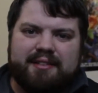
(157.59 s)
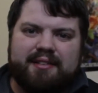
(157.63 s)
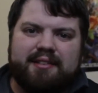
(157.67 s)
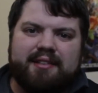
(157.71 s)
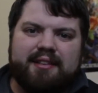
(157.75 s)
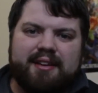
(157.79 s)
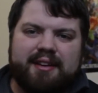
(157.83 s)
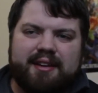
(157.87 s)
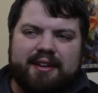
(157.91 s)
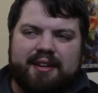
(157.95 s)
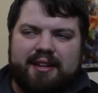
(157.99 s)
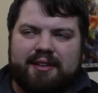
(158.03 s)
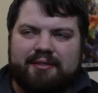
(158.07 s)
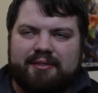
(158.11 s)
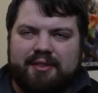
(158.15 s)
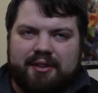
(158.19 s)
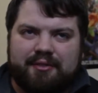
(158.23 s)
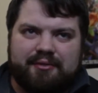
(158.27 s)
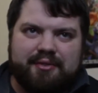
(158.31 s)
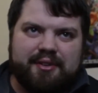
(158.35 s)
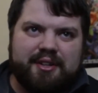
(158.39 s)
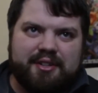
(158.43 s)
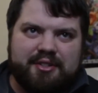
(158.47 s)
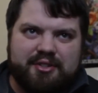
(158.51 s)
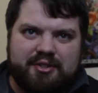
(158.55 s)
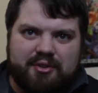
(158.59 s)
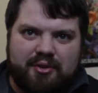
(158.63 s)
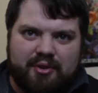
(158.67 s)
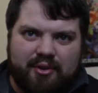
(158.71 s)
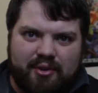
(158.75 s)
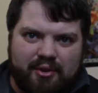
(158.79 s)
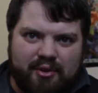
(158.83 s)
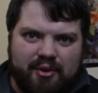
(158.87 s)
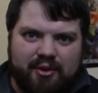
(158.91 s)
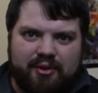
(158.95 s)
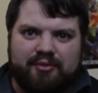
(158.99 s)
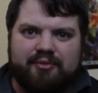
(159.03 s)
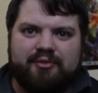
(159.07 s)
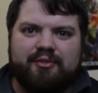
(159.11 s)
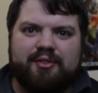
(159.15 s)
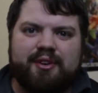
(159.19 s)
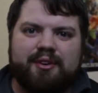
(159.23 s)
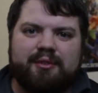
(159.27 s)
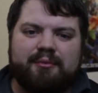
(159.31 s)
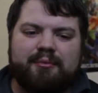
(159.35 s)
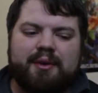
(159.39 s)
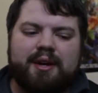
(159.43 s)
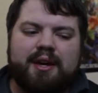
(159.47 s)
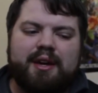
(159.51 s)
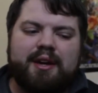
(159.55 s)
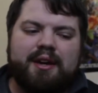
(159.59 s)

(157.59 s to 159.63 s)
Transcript: thing, even if it is a horror film.